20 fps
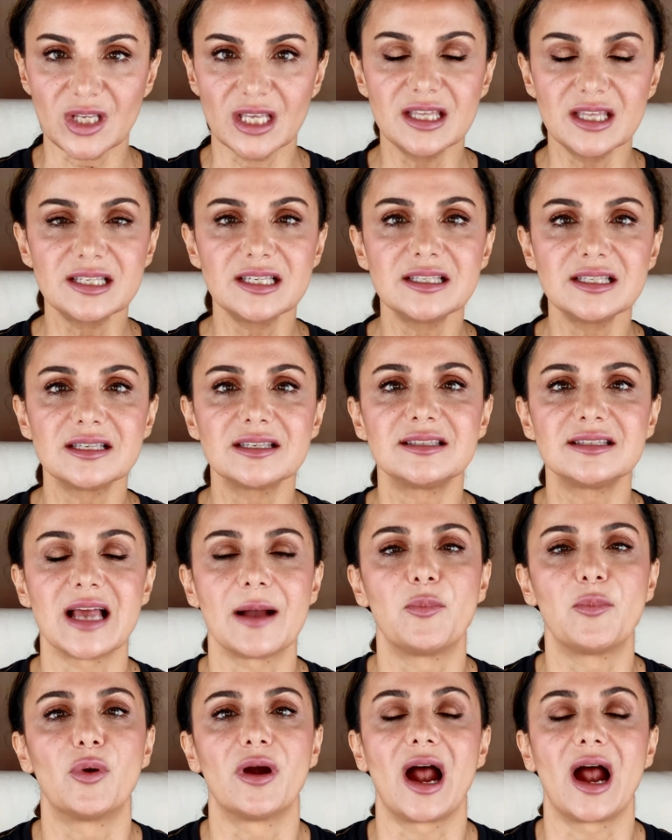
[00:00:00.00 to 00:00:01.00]
This is the
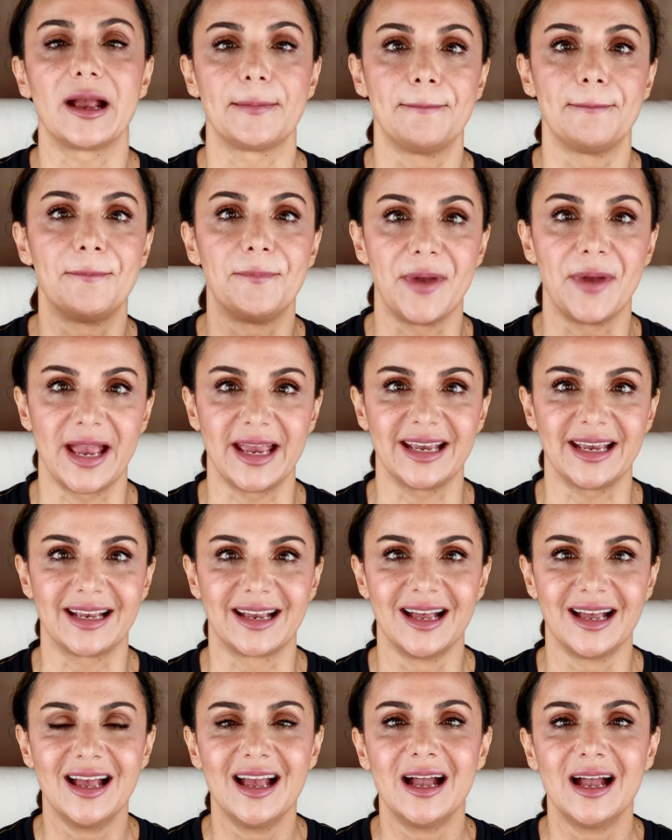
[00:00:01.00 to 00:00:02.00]
step where I
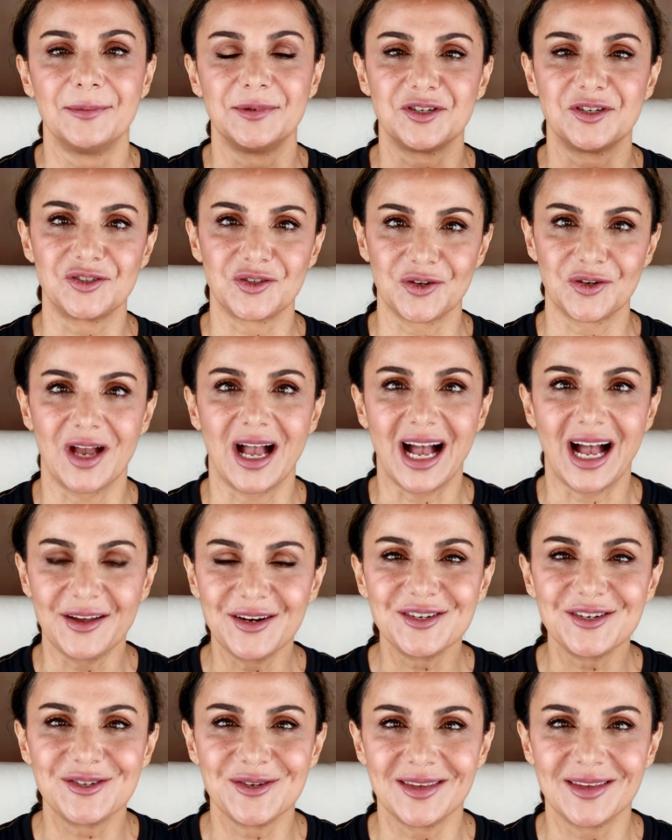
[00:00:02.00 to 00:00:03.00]
bake. I'm going to show you
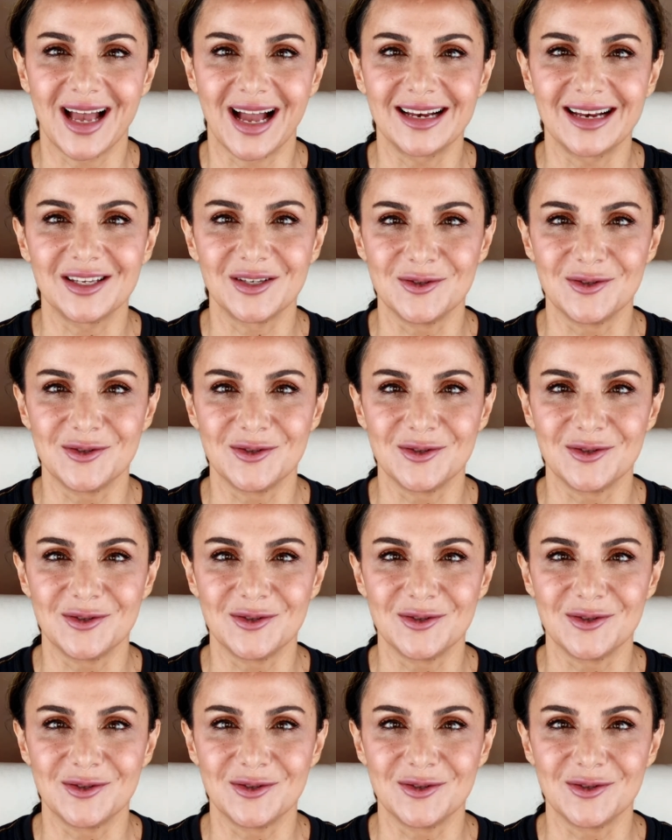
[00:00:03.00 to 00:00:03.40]
how to do that